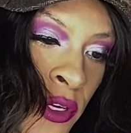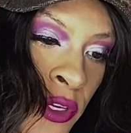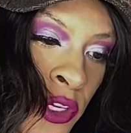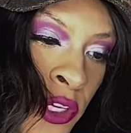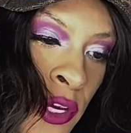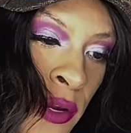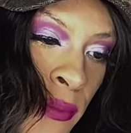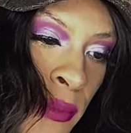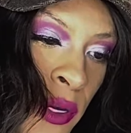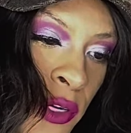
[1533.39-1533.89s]

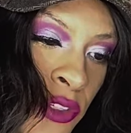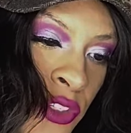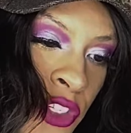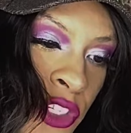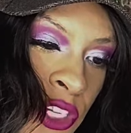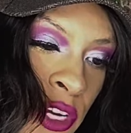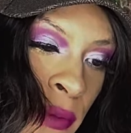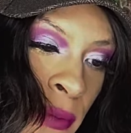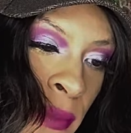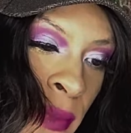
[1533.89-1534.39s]
your
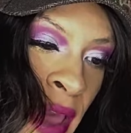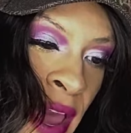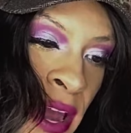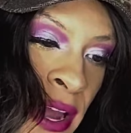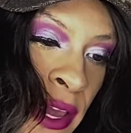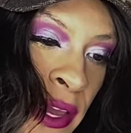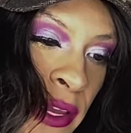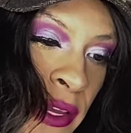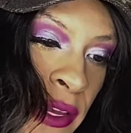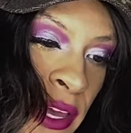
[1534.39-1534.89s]
most
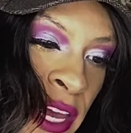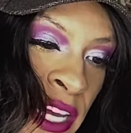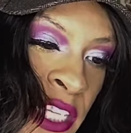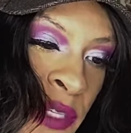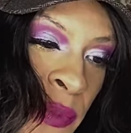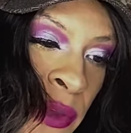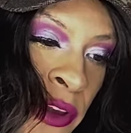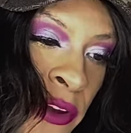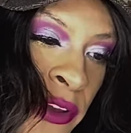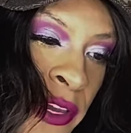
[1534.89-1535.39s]
traumatic
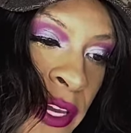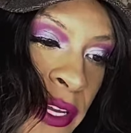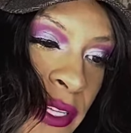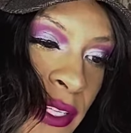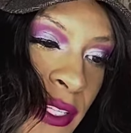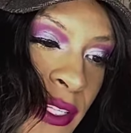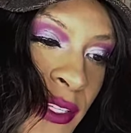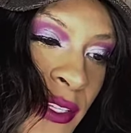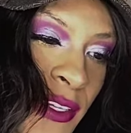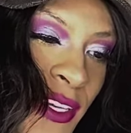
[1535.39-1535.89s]
experience?